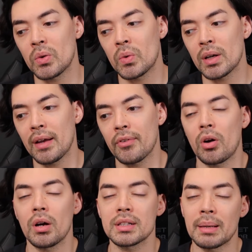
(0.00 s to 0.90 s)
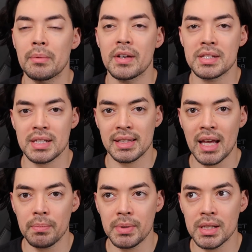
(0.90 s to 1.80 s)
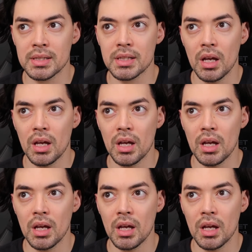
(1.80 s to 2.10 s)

or I have a hard time investing in that piece